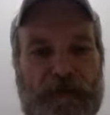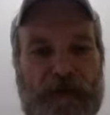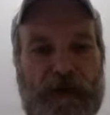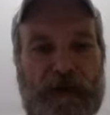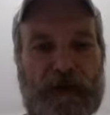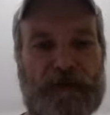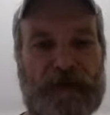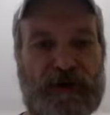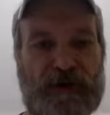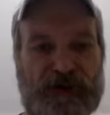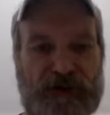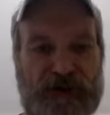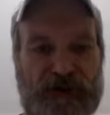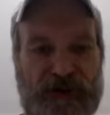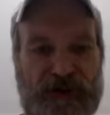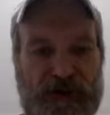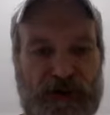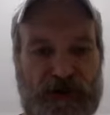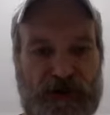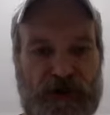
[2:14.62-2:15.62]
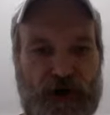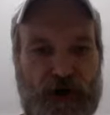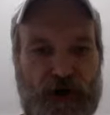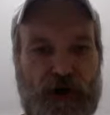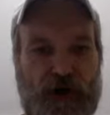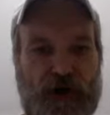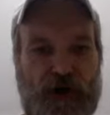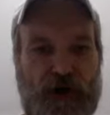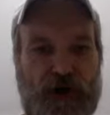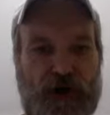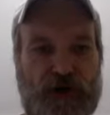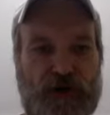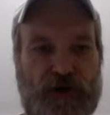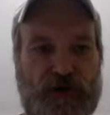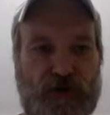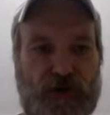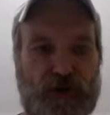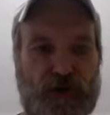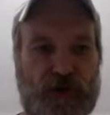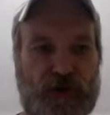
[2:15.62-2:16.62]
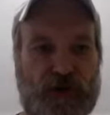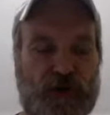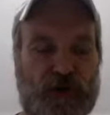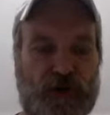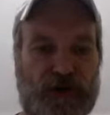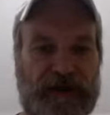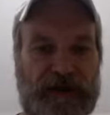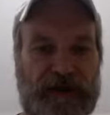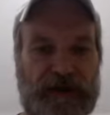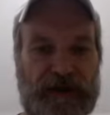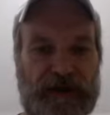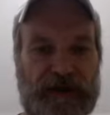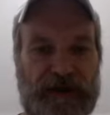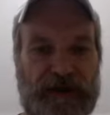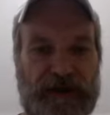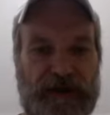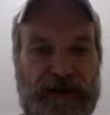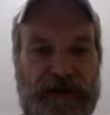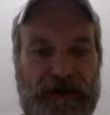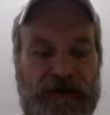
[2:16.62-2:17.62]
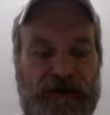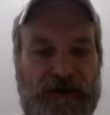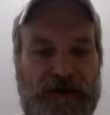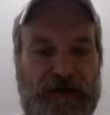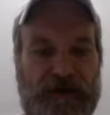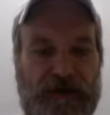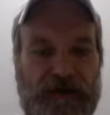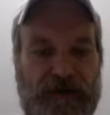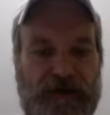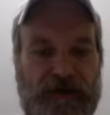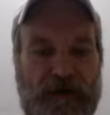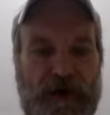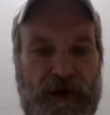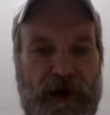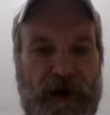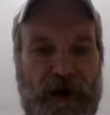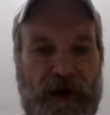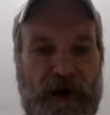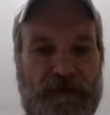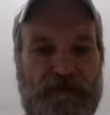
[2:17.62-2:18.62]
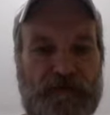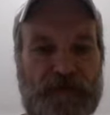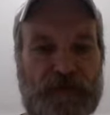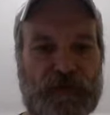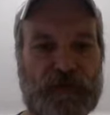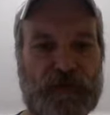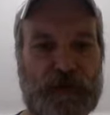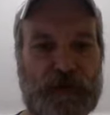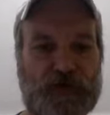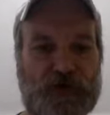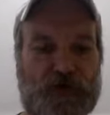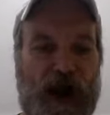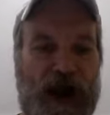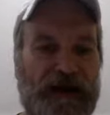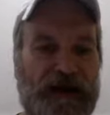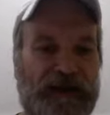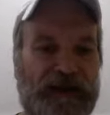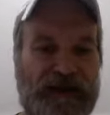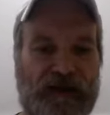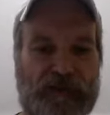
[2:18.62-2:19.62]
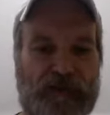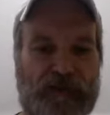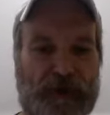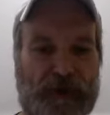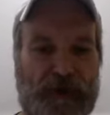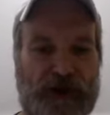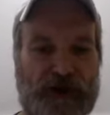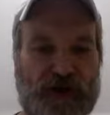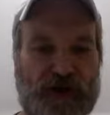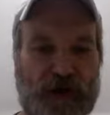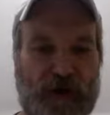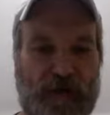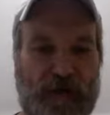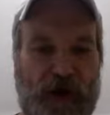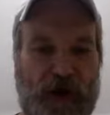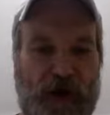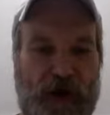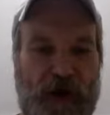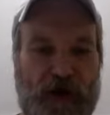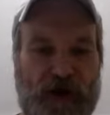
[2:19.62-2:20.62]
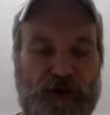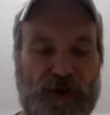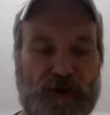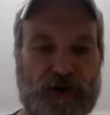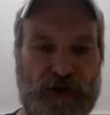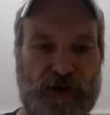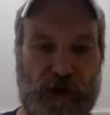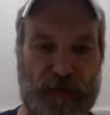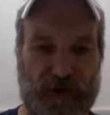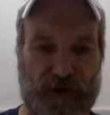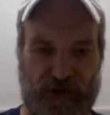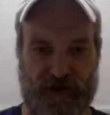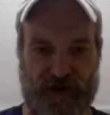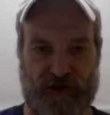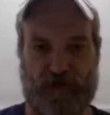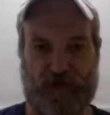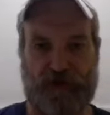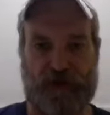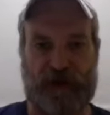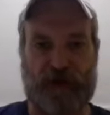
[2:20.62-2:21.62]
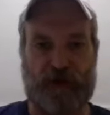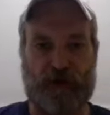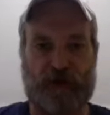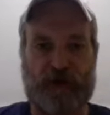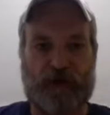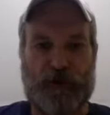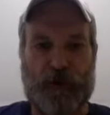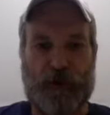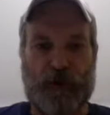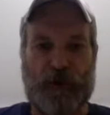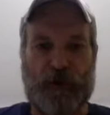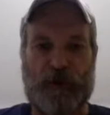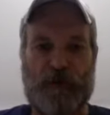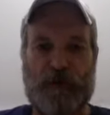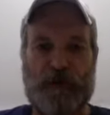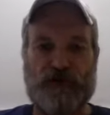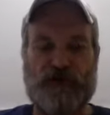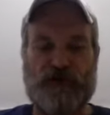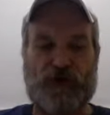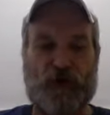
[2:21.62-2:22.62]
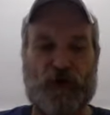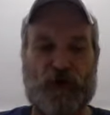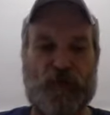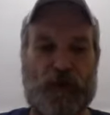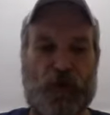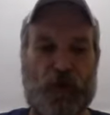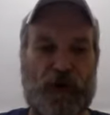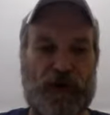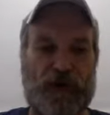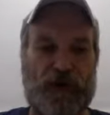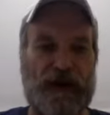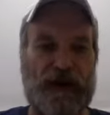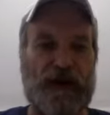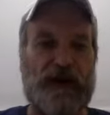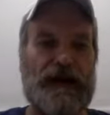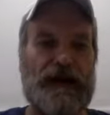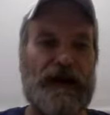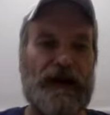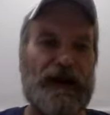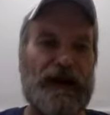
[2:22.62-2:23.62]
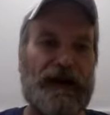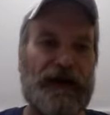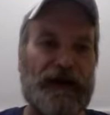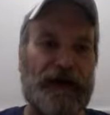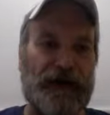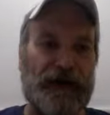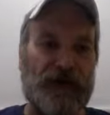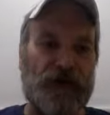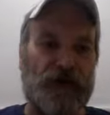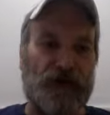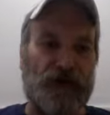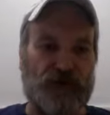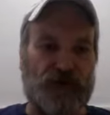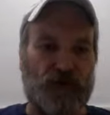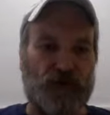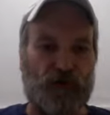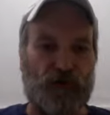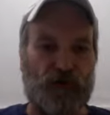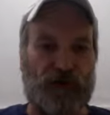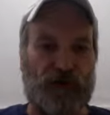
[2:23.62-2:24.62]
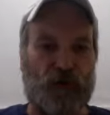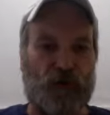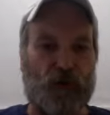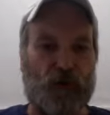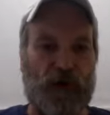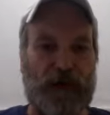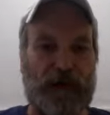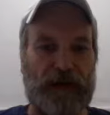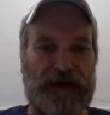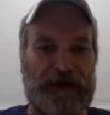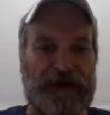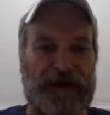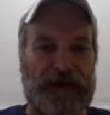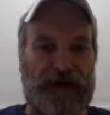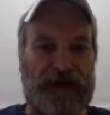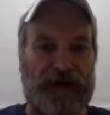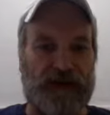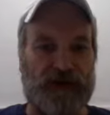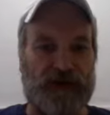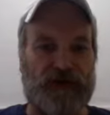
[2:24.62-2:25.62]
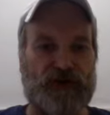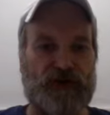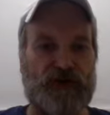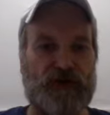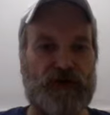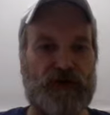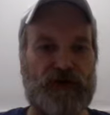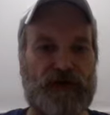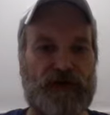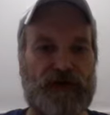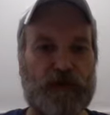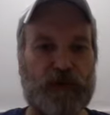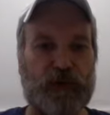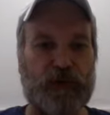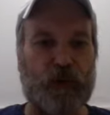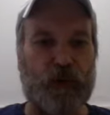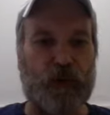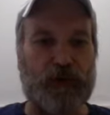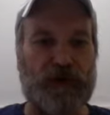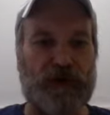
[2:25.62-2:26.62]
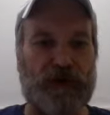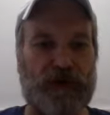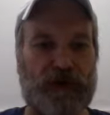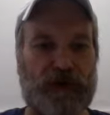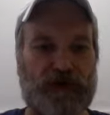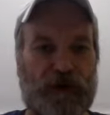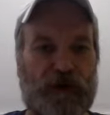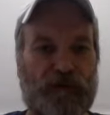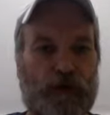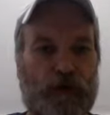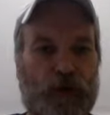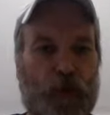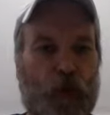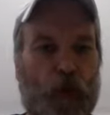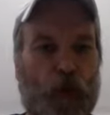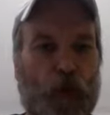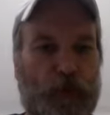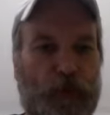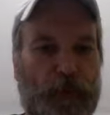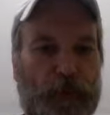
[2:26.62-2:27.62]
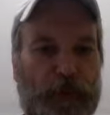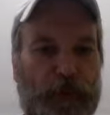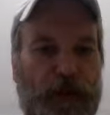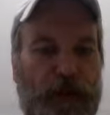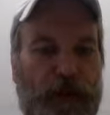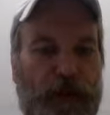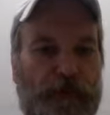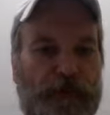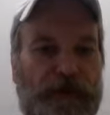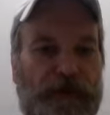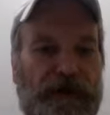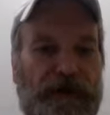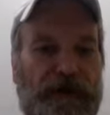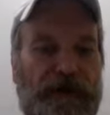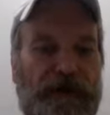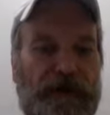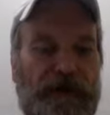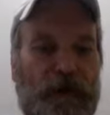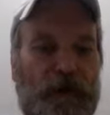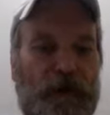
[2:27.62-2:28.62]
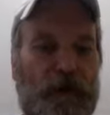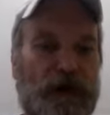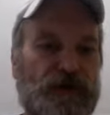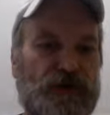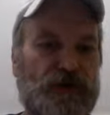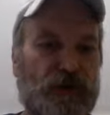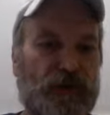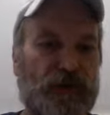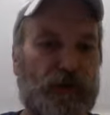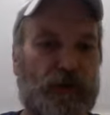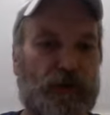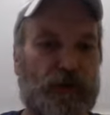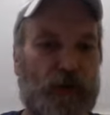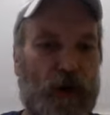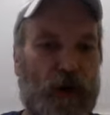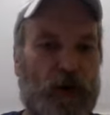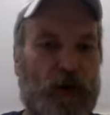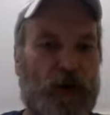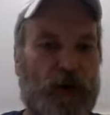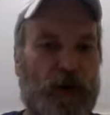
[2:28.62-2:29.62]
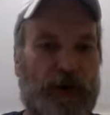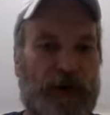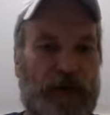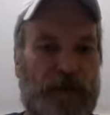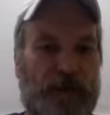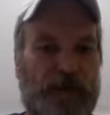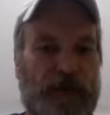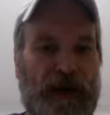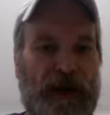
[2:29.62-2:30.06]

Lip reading: the business to certain analytics and tracking information about customers that participate in the program and so forth. And it usually relegates the employees of the corporate company that come onto their program